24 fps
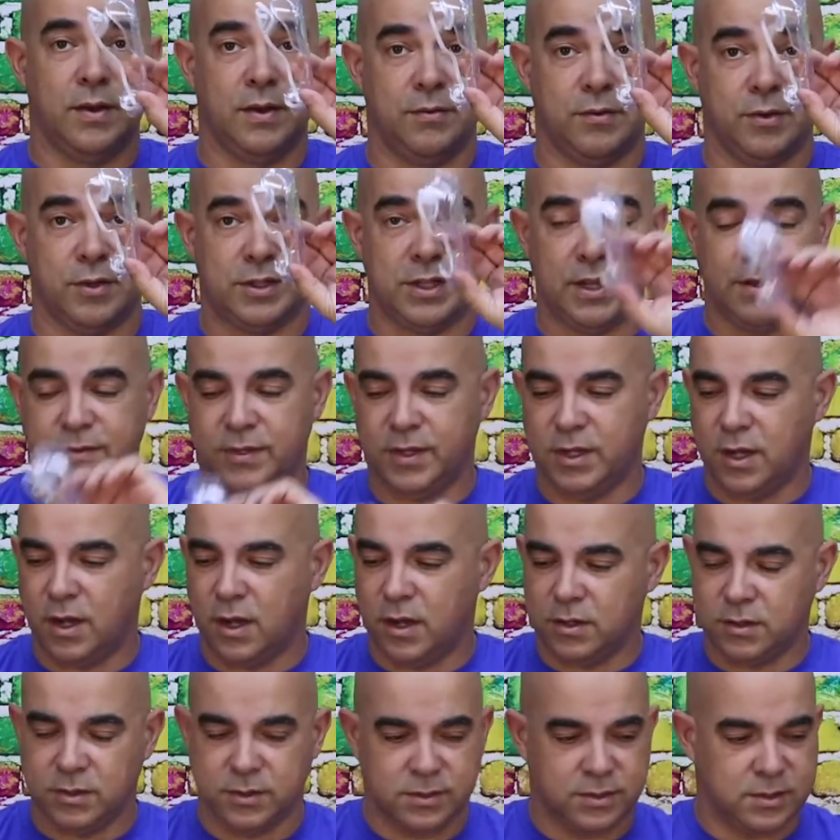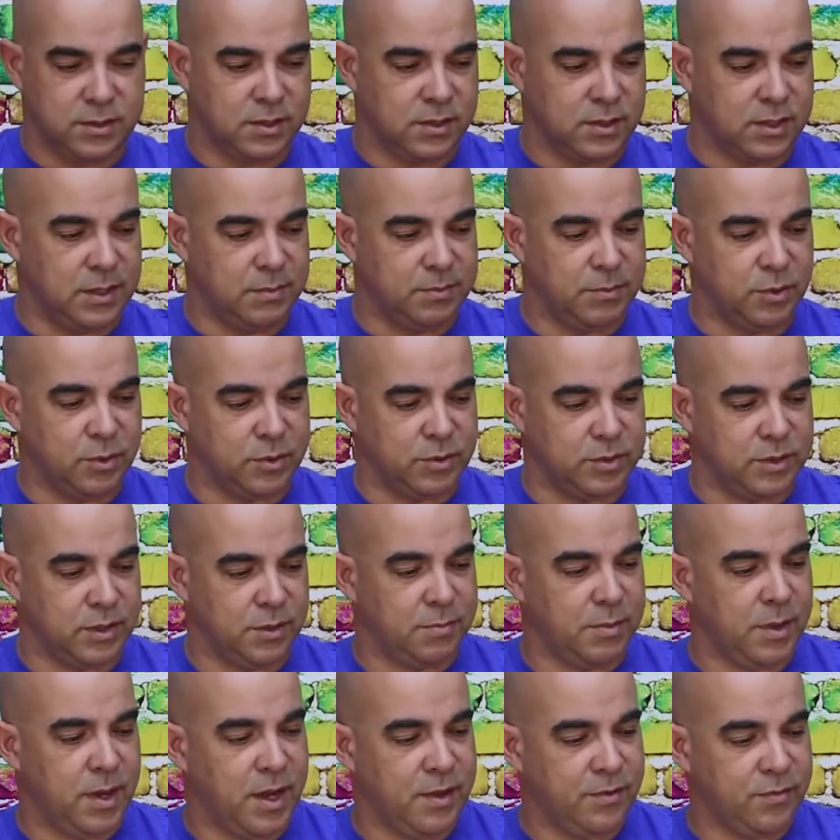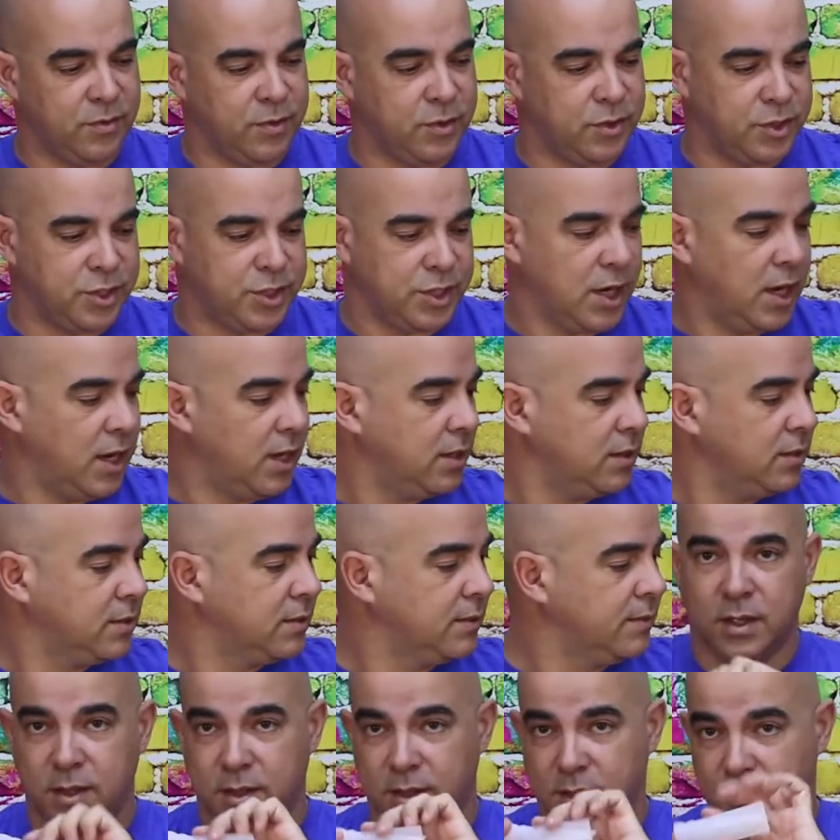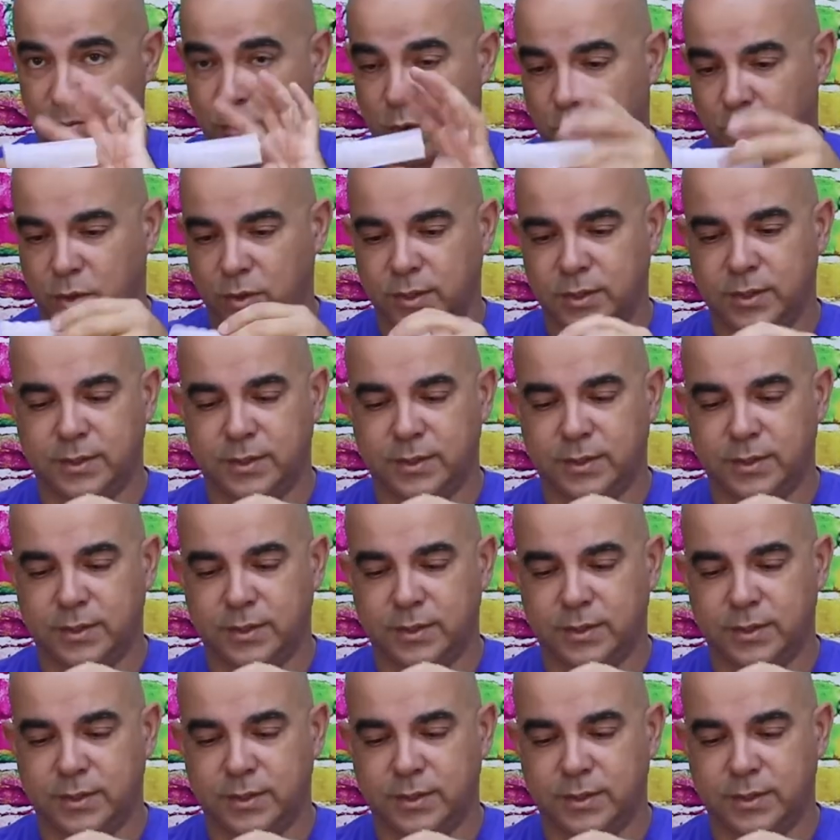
have your safety goggles, keep those nearby for your child. The mold,